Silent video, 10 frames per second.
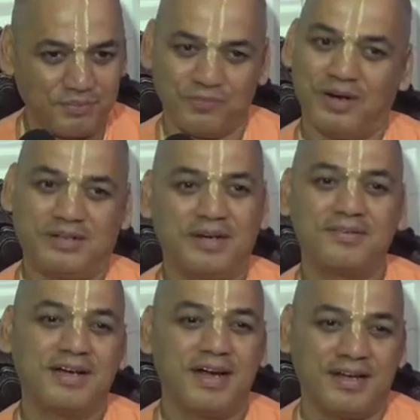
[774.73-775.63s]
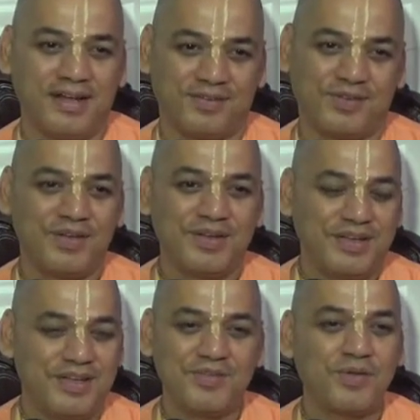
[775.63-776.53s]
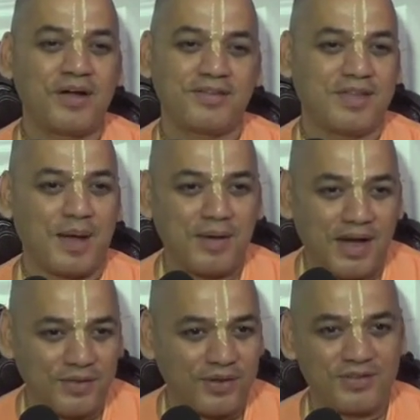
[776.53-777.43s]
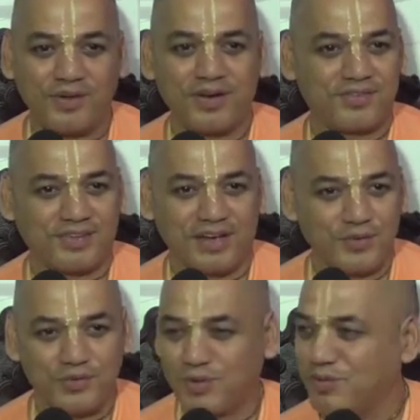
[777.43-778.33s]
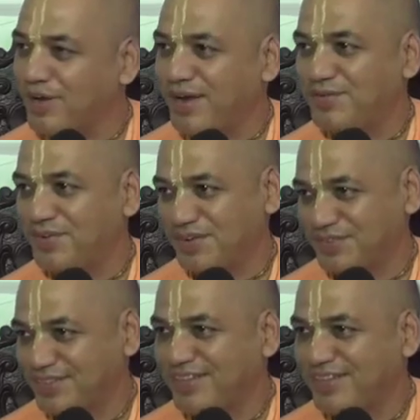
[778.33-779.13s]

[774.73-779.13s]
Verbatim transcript: whatever it is, he is not his damad or he is not his son who's going to fight for him.